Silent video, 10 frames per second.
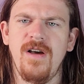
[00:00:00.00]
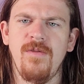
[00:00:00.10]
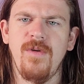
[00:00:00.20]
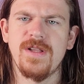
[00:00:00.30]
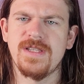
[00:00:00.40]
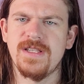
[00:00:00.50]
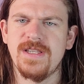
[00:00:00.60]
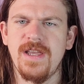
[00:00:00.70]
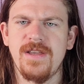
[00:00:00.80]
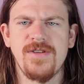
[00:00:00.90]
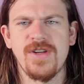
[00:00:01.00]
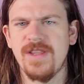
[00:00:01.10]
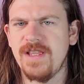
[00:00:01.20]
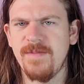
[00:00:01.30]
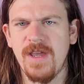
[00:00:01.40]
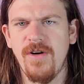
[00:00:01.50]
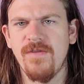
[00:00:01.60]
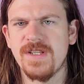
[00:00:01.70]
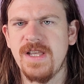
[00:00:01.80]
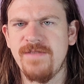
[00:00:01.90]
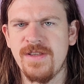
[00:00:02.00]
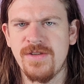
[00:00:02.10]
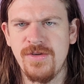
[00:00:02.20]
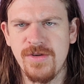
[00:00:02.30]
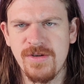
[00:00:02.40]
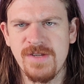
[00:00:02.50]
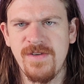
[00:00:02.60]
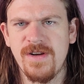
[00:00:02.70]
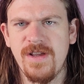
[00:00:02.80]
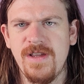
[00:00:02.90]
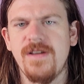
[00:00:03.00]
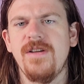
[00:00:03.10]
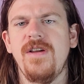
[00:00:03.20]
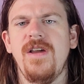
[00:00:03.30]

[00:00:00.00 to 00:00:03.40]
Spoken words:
Ones that say you shouldn't let them get over 72 degrees Fahrenheit,